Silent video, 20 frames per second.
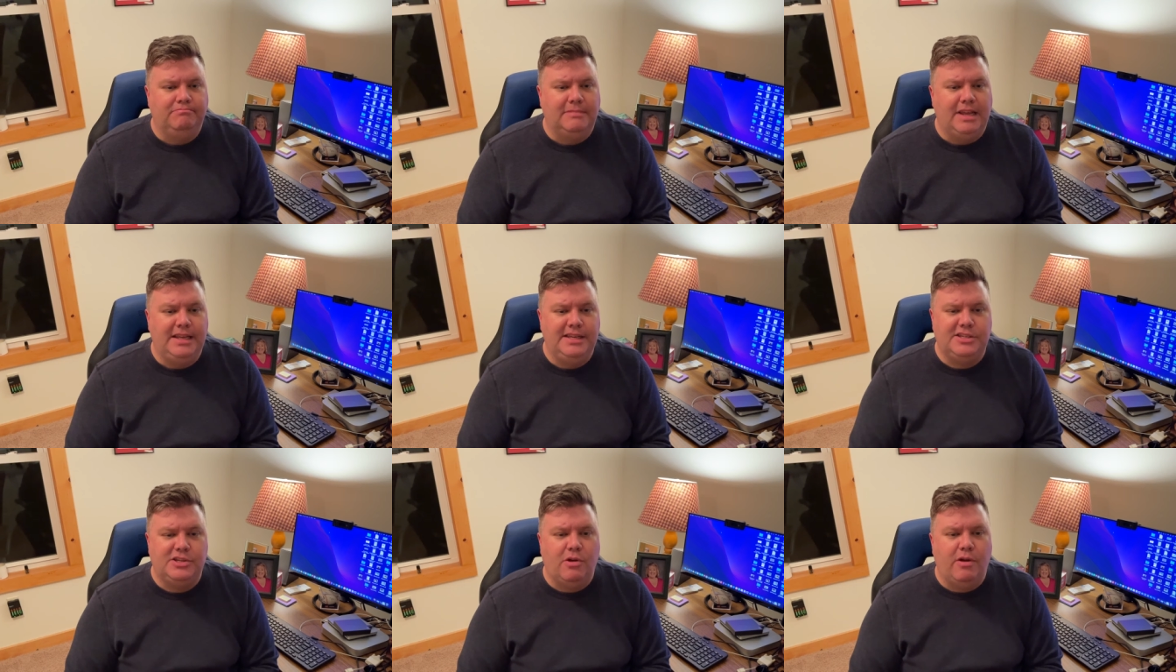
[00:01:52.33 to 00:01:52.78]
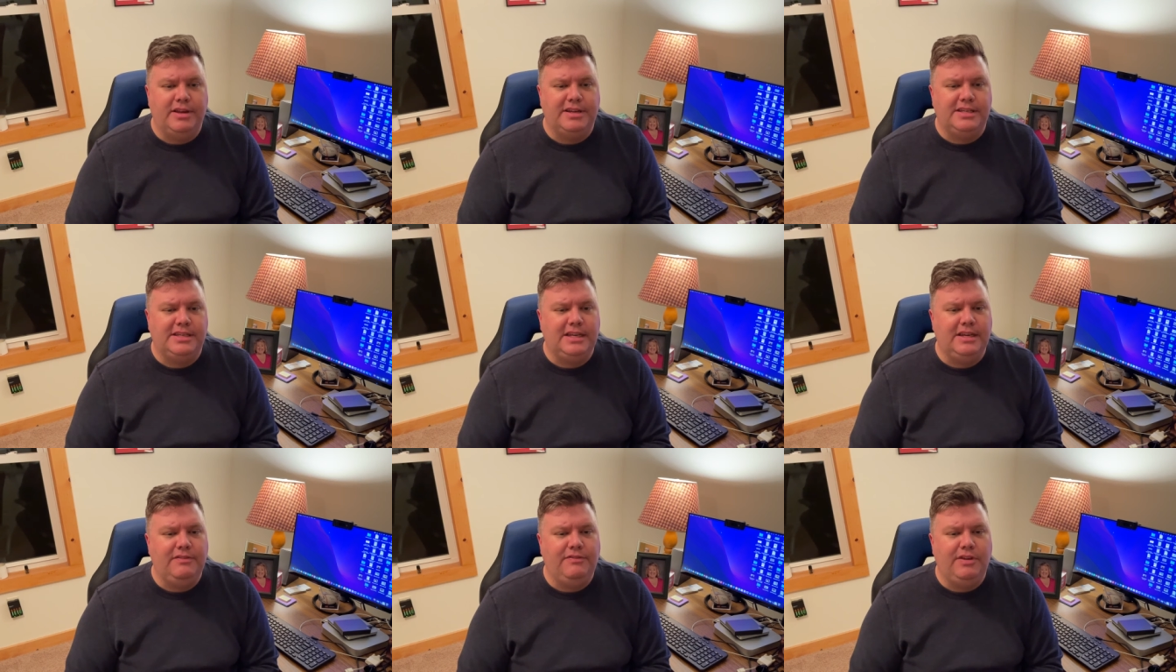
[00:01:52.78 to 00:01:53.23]
He saw a
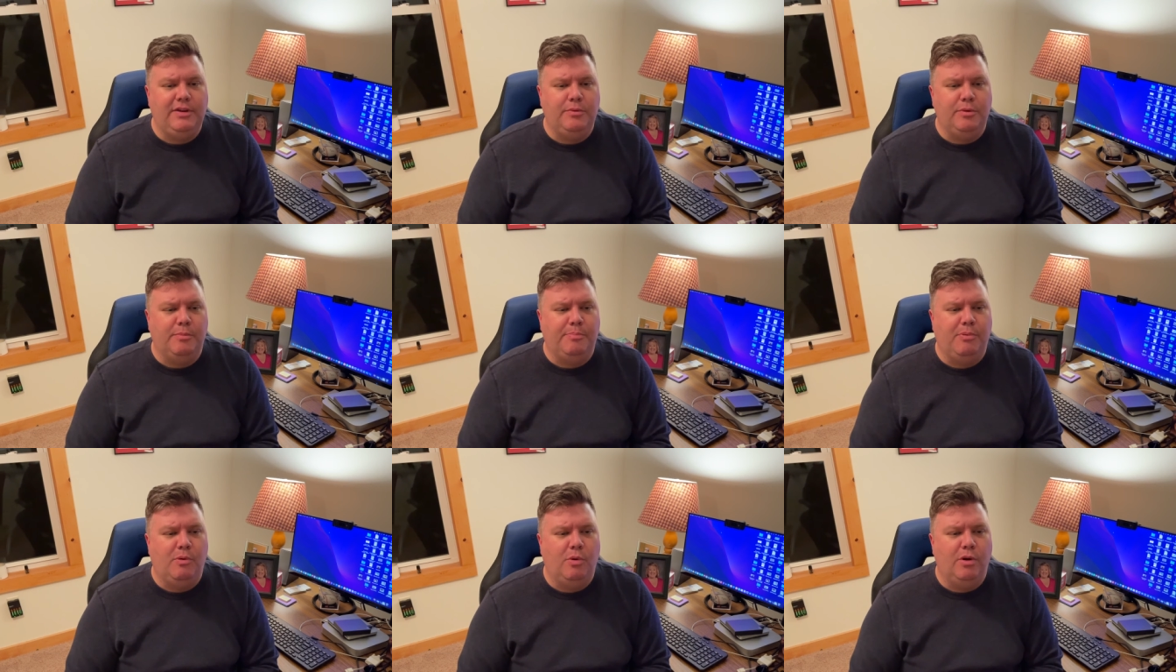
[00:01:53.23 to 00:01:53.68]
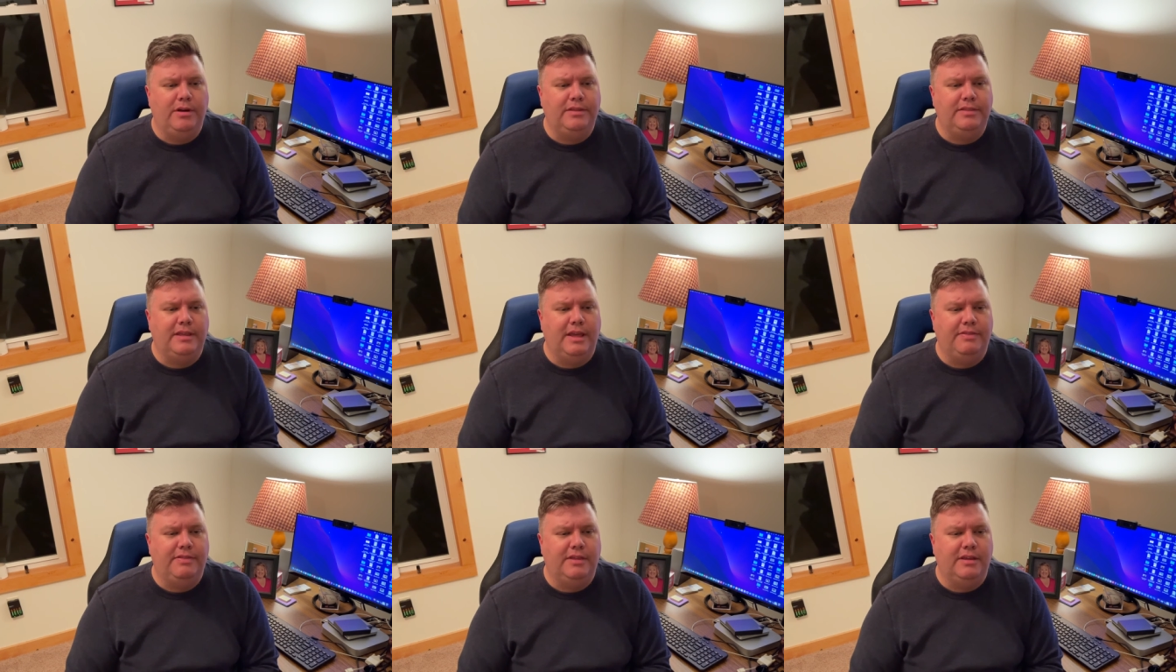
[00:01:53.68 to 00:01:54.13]
TV report
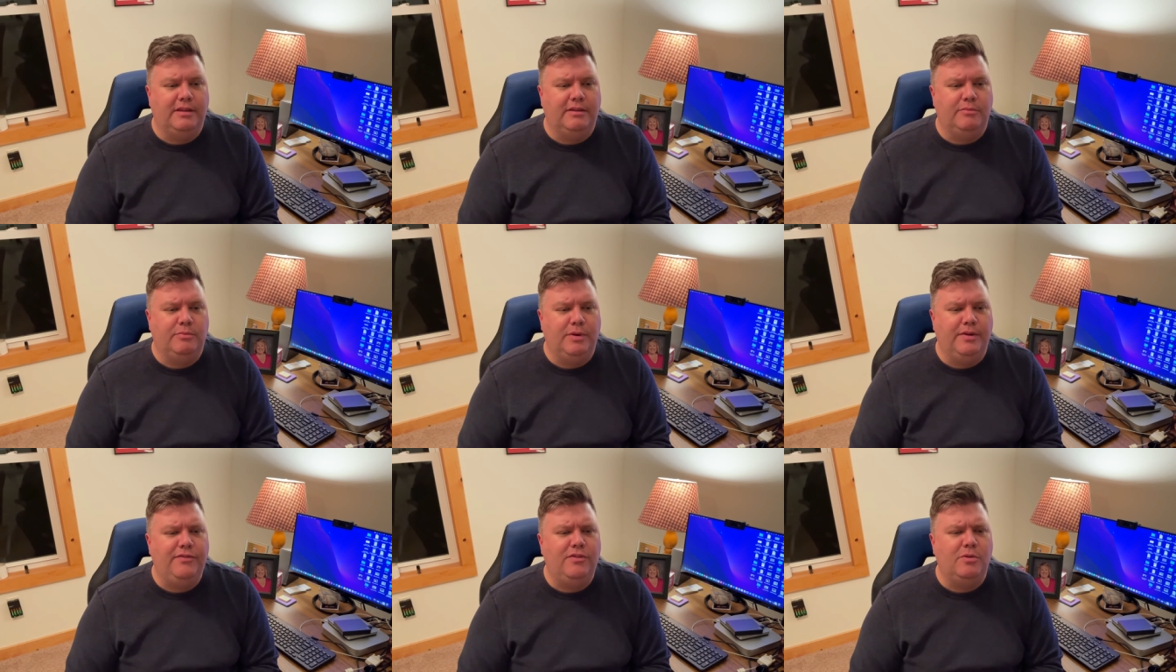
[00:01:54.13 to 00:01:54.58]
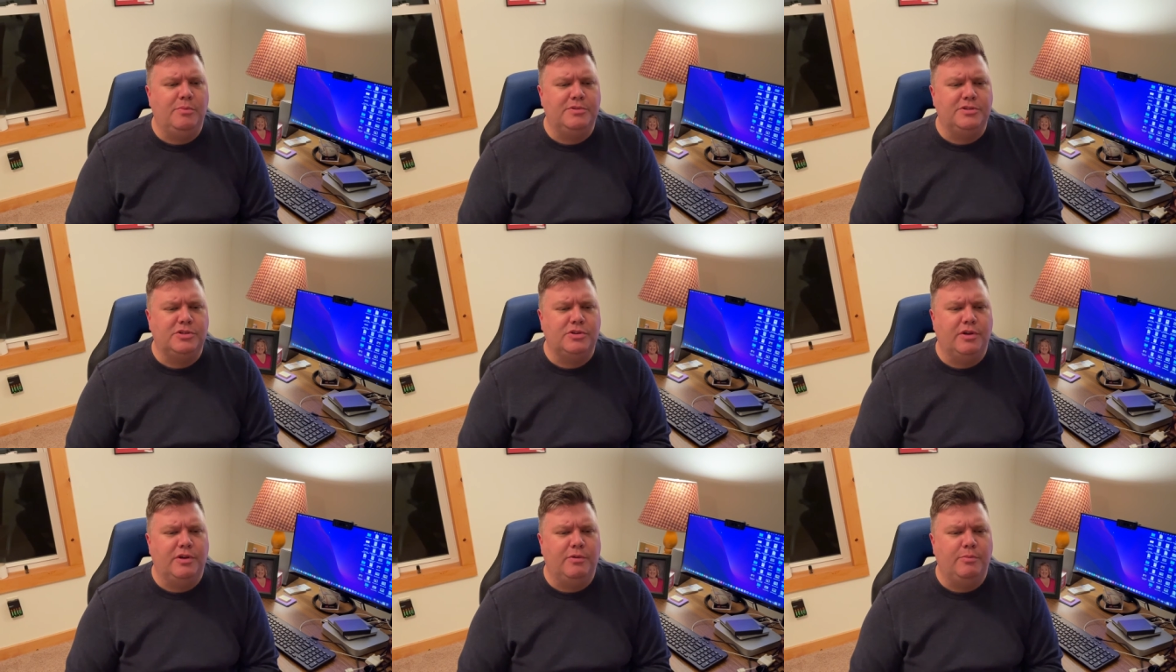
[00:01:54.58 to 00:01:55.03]
that the river
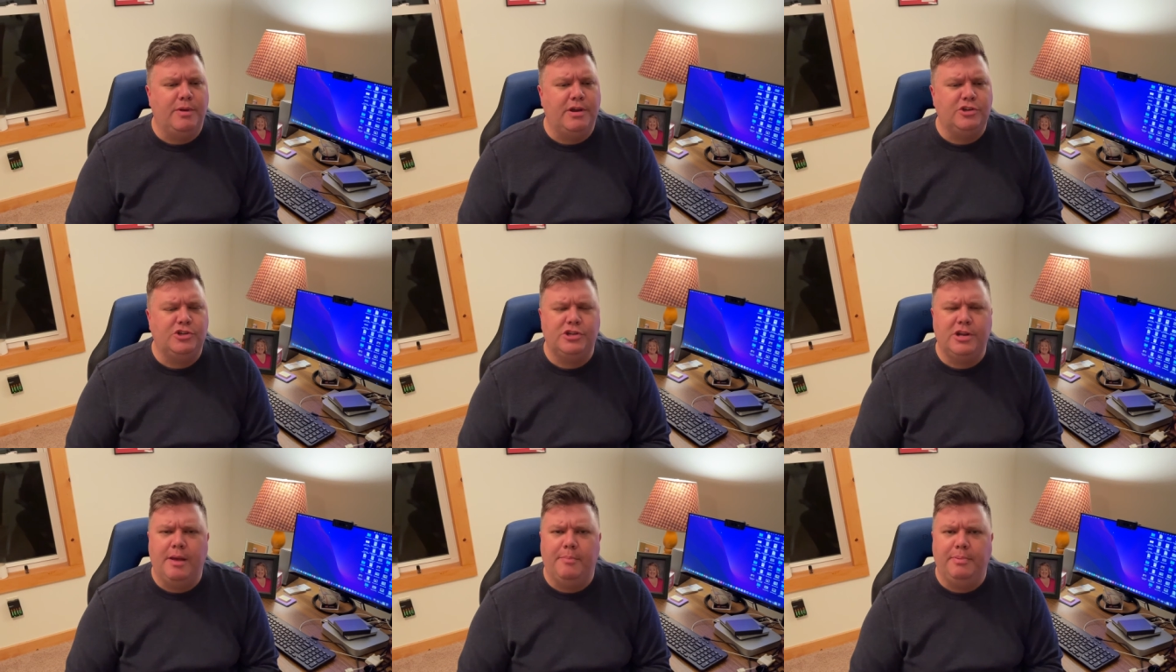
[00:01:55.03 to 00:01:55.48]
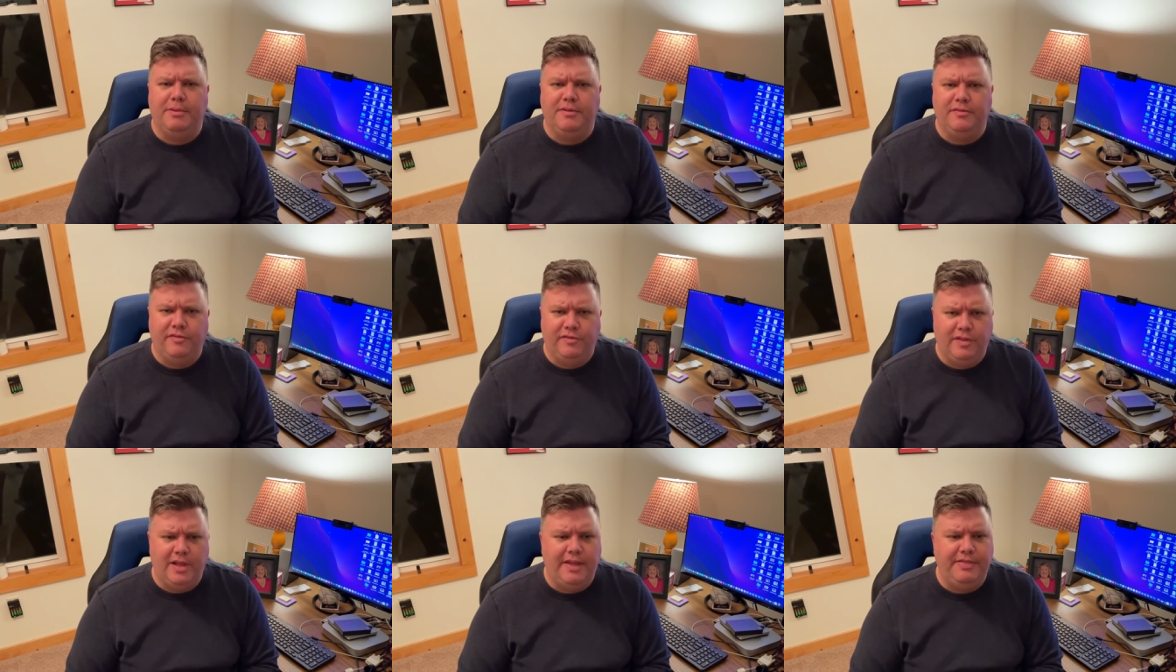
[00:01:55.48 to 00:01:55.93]
was going to rush up and
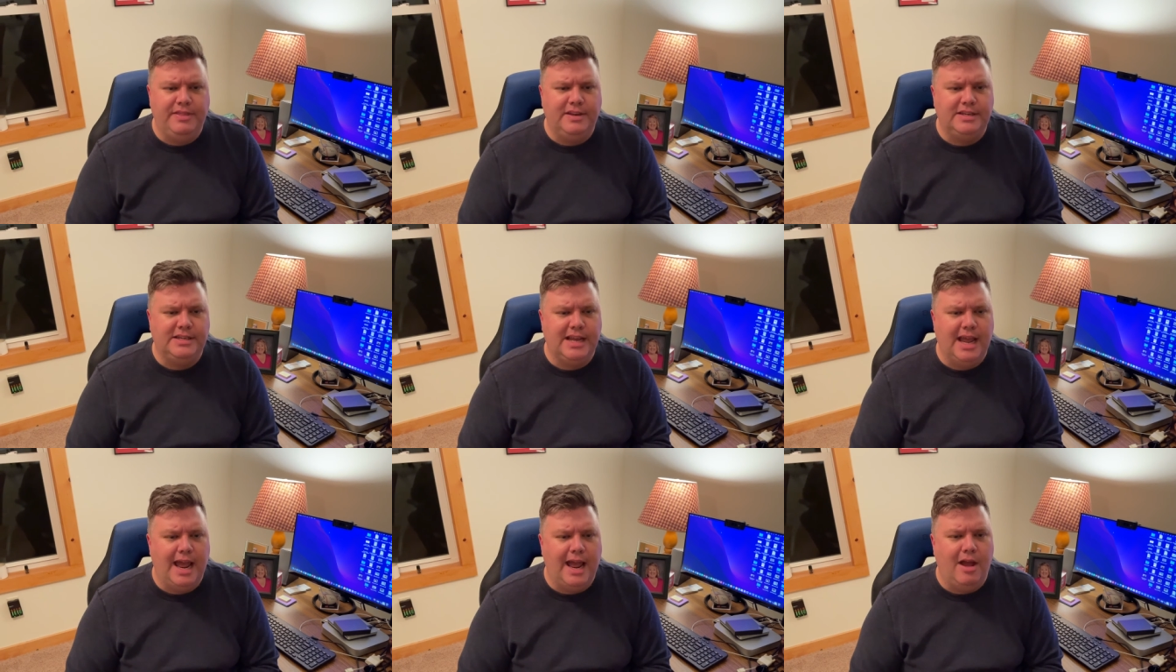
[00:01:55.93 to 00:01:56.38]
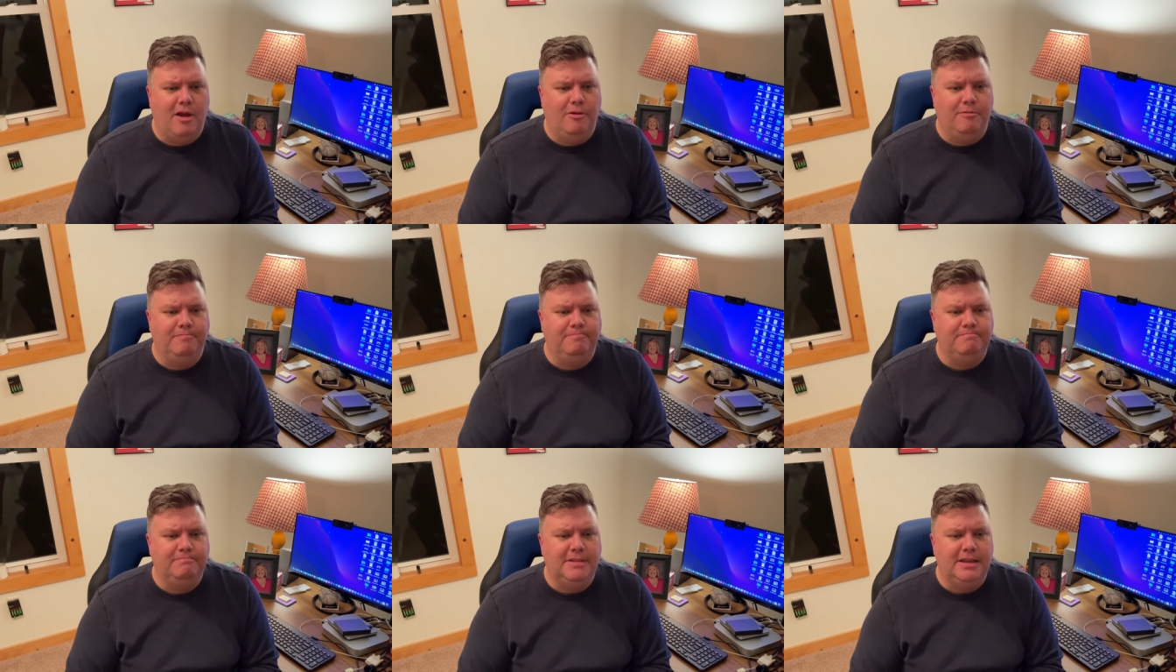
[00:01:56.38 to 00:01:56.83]
flood the town,